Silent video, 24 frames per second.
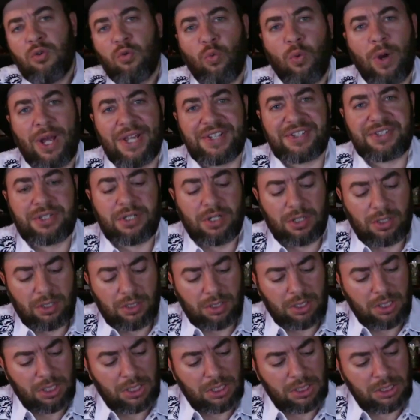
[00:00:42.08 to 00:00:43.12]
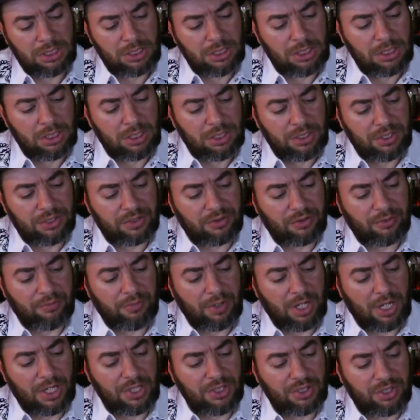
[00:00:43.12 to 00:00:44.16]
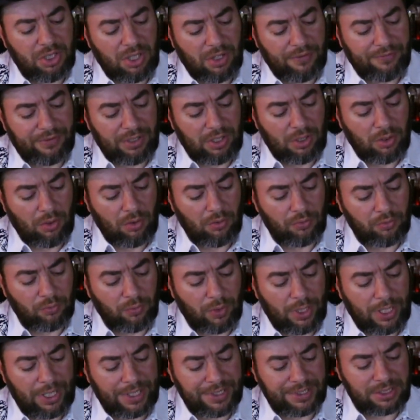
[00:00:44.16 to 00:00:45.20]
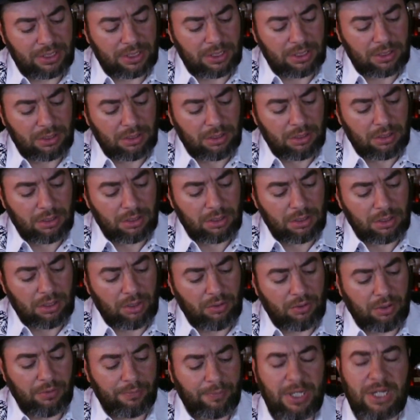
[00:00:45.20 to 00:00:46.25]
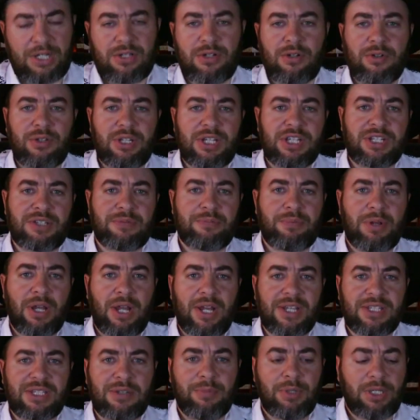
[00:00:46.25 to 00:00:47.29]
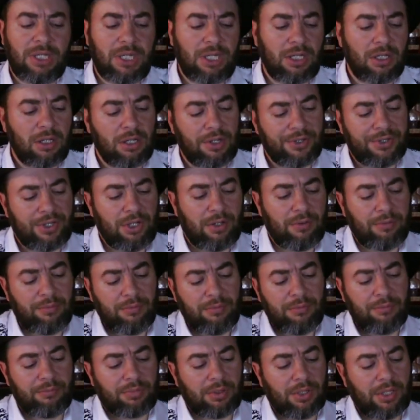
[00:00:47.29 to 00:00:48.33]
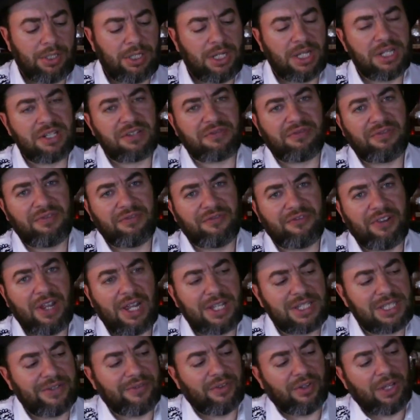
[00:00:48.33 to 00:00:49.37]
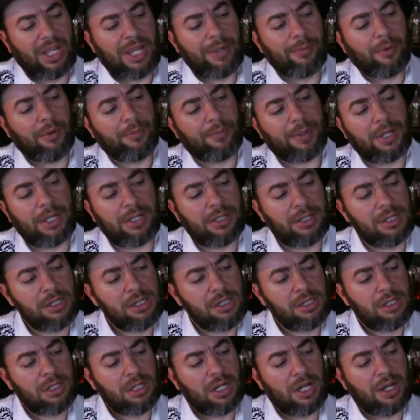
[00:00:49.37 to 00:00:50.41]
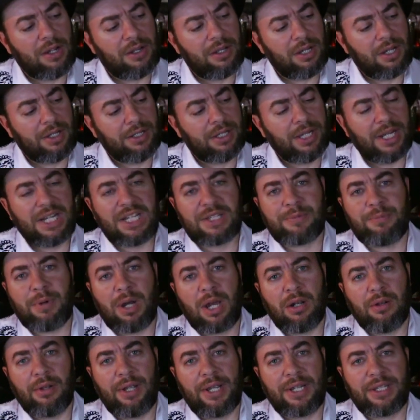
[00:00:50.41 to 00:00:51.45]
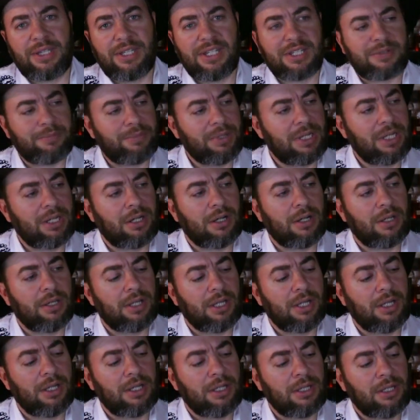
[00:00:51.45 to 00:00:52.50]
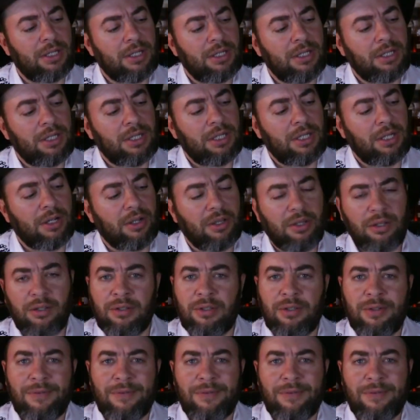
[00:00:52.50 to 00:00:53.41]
Western. Just reminds you of the Old West. You could picture this possibly, although probably not as fancy of a label, but a nice bottle like this being on the, you know,